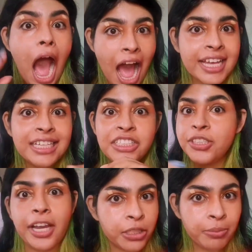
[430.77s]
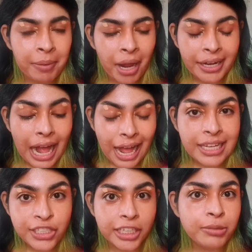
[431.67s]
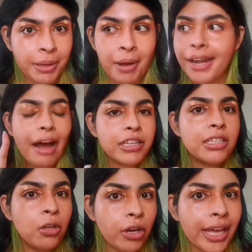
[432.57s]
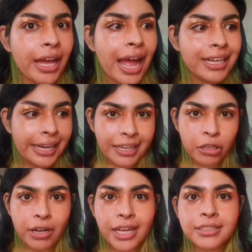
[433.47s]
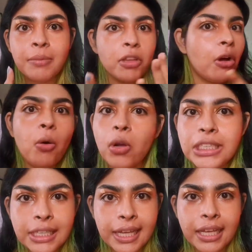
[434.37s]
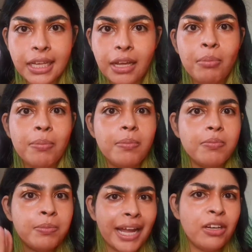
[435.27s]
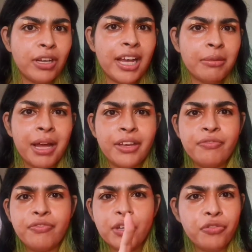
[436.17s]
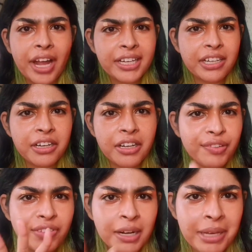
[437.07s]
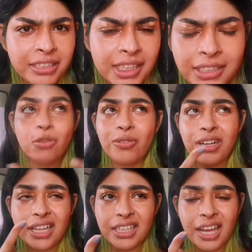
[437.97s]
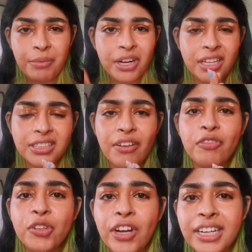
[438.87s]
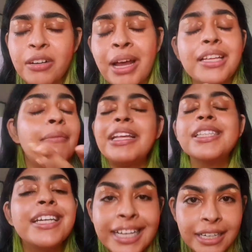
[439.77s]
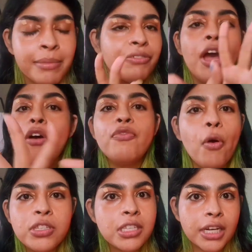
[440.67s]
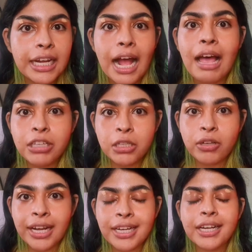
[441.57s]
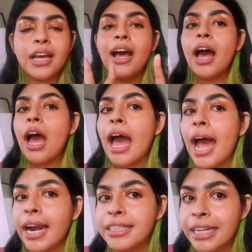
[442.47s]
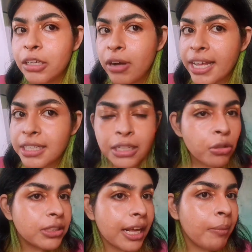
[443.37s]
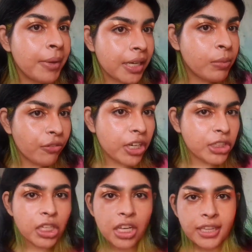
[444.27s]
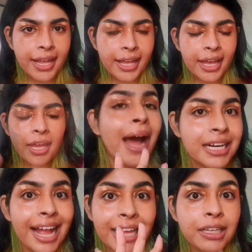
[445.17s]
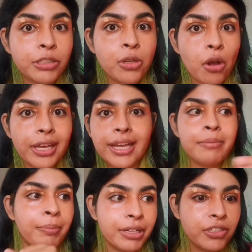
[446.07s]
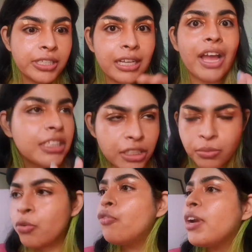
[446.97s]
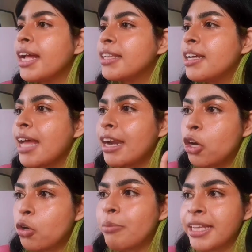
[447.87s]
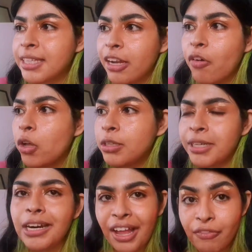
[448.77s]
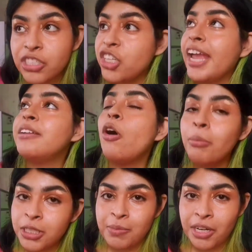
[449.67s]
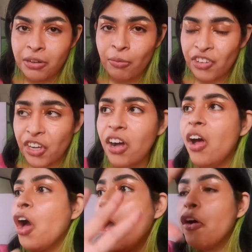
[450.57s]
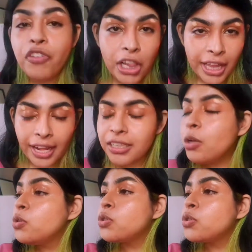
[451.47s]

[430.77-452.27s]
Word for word: I changed my mind. I changed my mind. I was looking and telling you guys about the whole thing by looking at my viewfinder, if that makes sense. Oh, I think camera does have a viewfinder. My my screen, my phone screen. I was looking at it and telling you guys it looks like a medium coverage thingy. But as I was talking in my previous clip, I just moved like this and looked myself on the mirror. I have a ginormous mirror over here, full length.